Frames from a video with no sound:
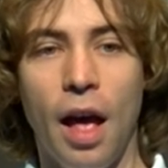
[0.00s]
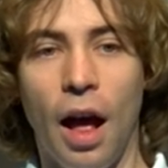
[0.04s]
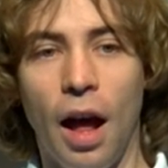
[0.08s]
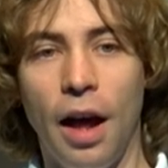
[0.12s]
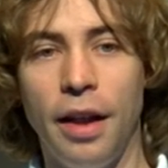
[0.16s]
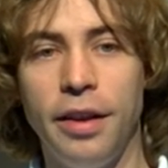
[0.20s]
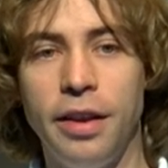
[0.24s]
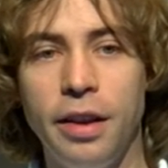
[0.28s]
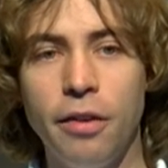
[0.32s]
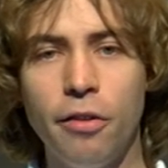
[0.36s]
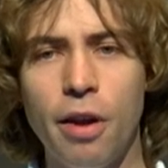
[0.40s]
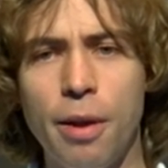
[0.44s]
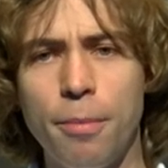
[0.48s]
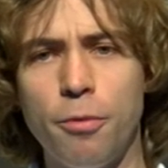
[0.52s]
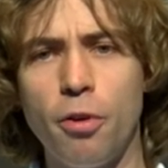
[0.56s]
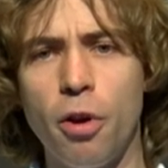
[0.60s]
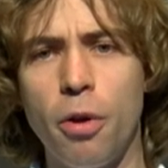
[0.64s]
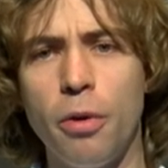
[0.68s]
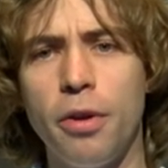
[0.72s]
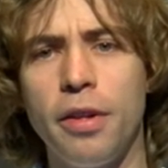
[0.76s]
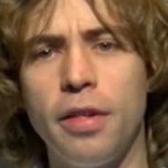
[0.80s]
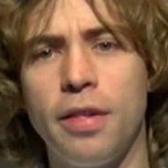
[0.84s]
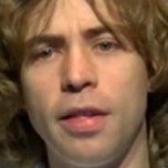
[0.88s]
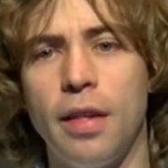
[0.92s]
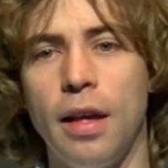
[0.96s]
A DRAM
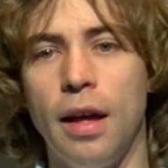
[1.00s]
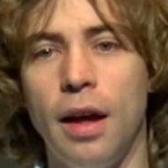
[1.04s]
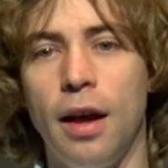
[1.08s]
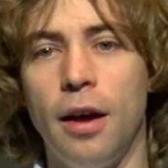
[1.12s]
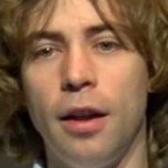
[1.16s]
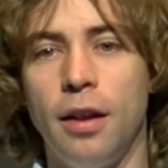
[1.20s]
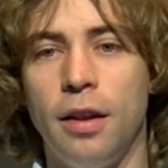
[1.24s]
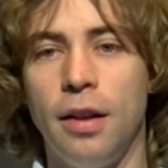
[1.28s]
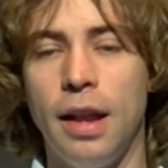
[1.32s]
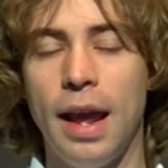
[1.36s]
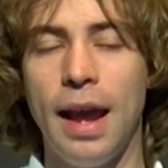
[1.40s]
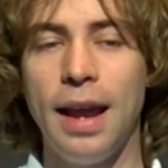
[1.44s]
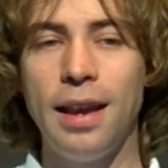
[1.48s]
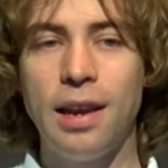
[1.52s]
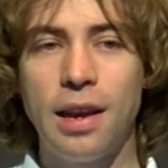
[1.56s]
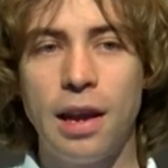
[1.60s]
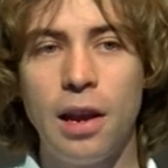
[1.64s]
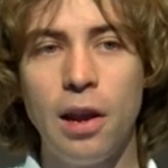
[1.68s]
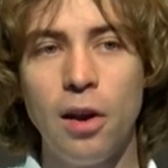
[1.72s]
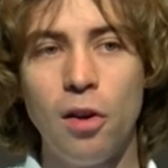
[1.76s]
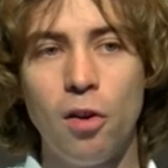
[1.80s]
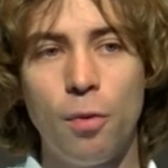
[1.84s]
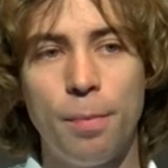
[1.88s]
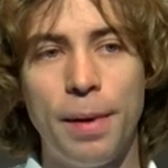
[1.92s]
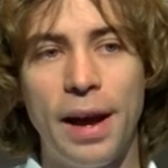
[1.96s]
row is 8
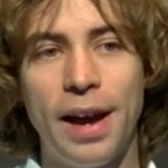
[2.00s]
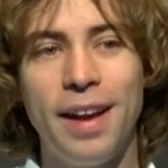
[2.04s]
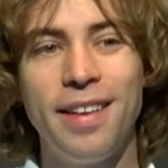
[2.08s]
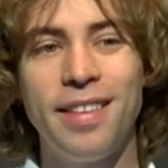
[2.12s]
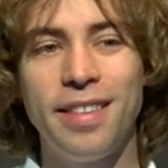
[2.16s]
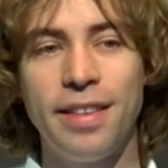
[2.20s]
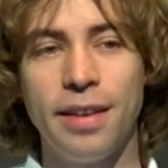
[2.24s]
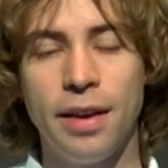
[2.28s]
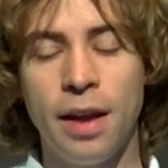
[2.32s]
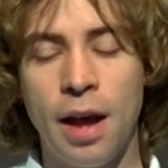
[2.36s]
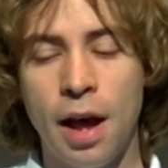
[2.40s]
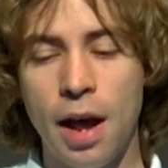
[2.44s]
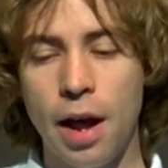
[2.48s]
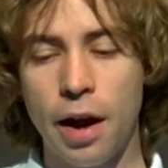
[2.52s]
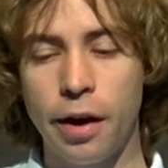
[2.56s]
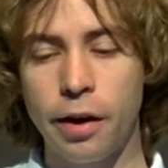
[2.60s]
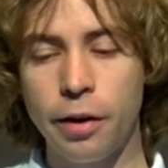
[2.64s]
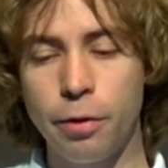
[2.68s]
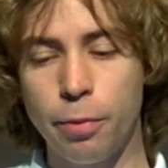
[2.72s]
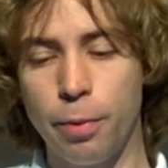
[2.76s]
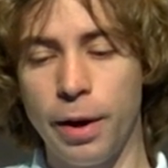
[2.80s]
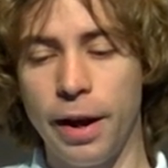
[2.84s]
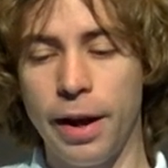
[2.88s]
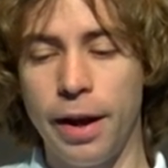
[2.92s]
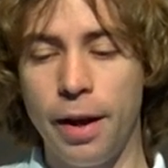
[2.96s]
kilobytes in
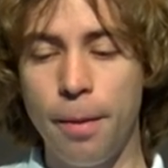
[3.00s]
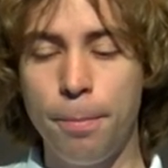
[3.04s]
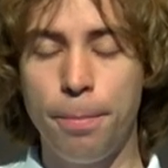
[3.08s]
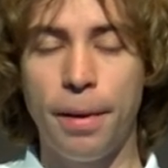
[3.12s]
hardware,